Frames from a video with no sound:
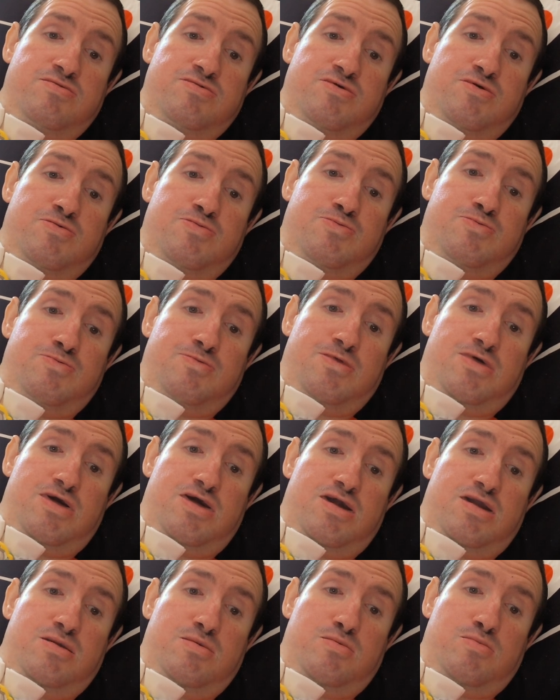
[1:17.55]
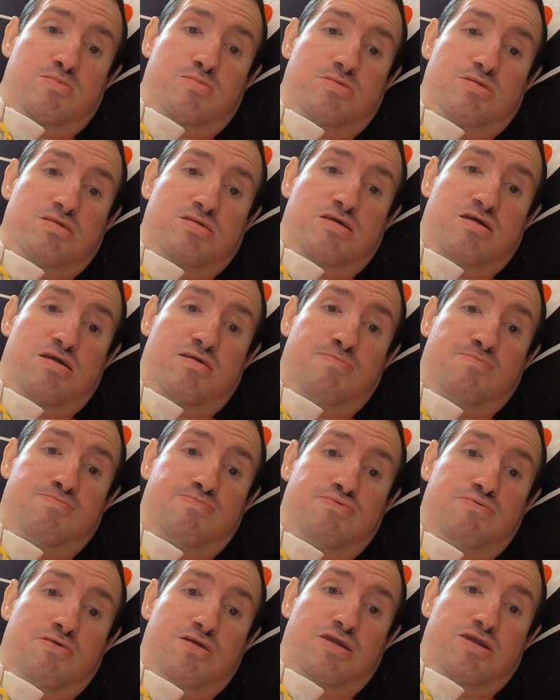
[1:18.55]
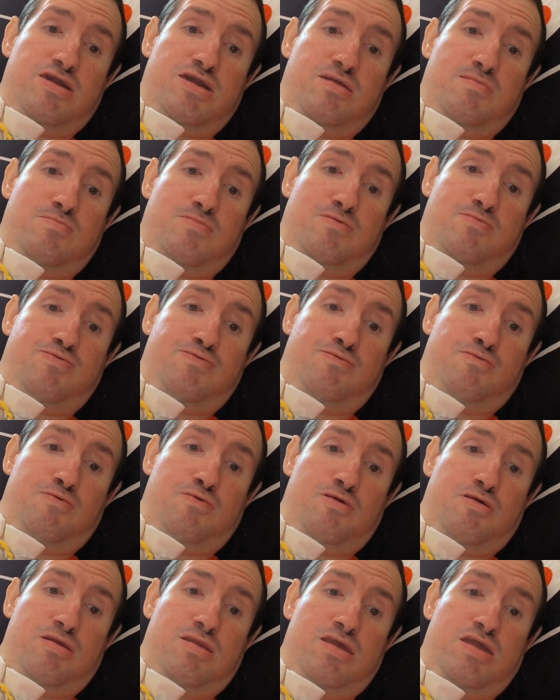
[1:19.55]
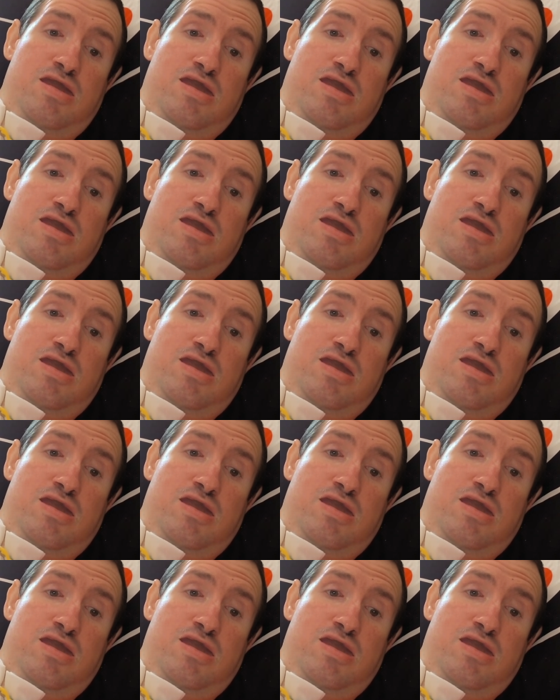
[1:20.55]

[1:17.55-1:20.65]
to Flyers Pregame Report.